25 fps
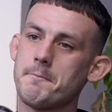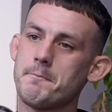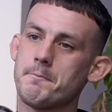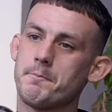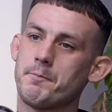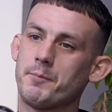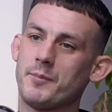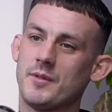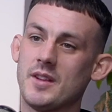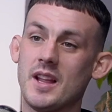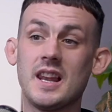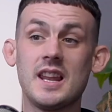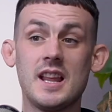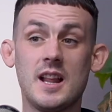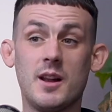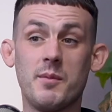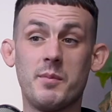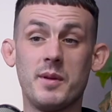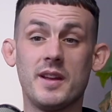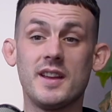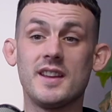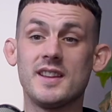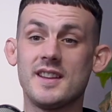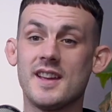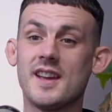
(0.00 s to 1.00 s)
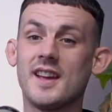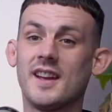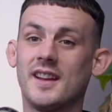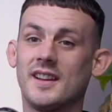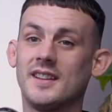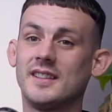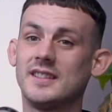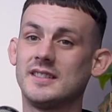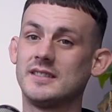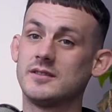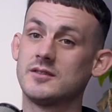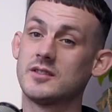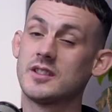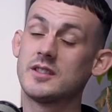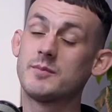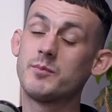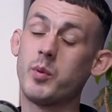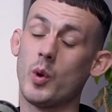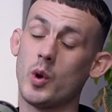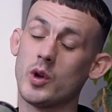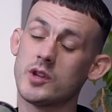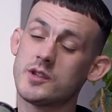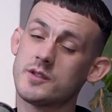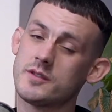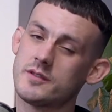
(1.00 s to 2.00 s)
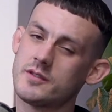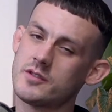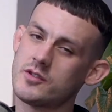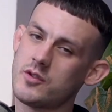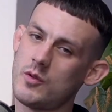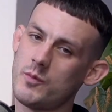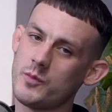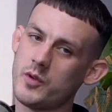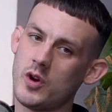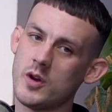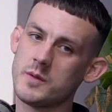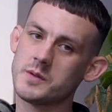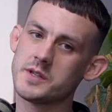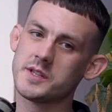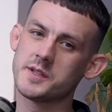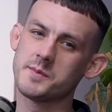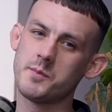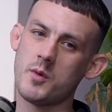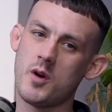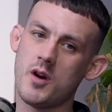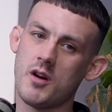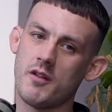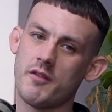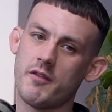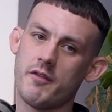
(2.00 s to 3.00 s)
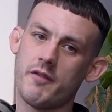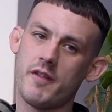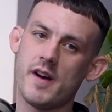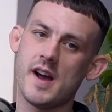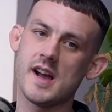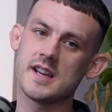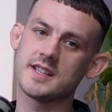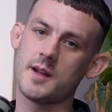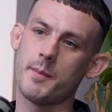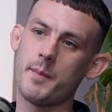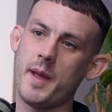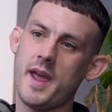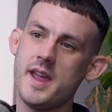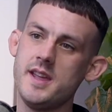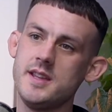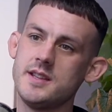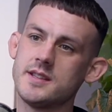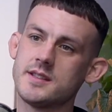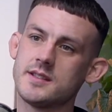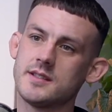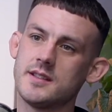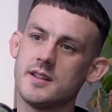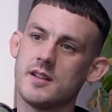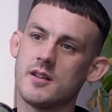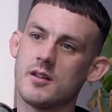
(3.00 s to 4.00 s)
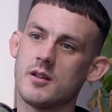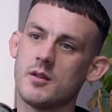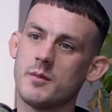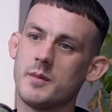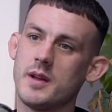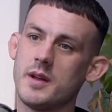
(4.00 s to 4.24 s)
A little bit, yeah. But sometimes it's more of a faster pace, you know what I mean?